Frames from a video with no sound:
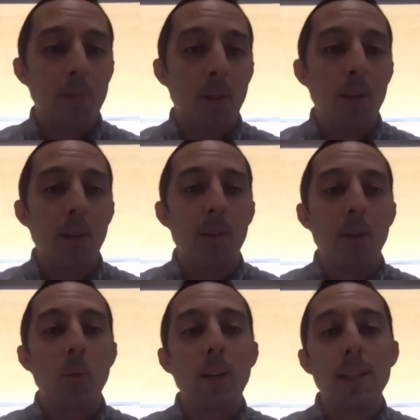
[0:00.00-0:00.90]
I think
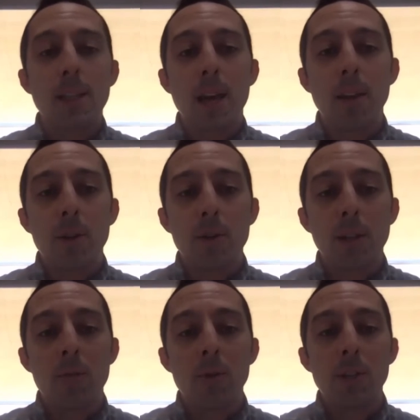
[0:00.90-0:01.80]
we'll get to that later in the
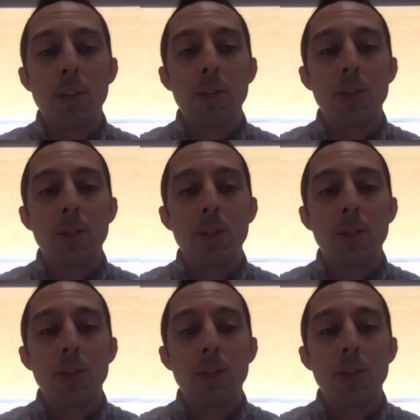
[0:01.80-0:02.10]
conversation.